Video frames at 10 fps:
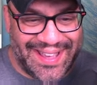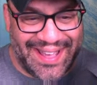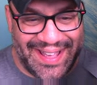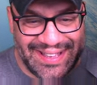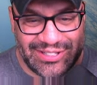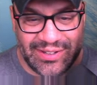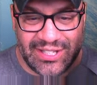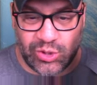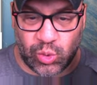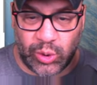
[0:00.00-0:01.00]
Uh, so
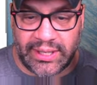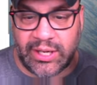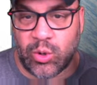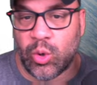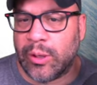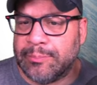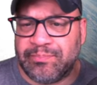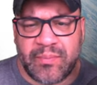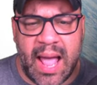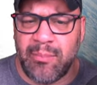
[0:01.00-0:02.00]
this is really cool.
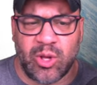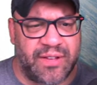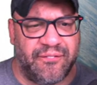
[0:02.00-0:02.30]
I'm looking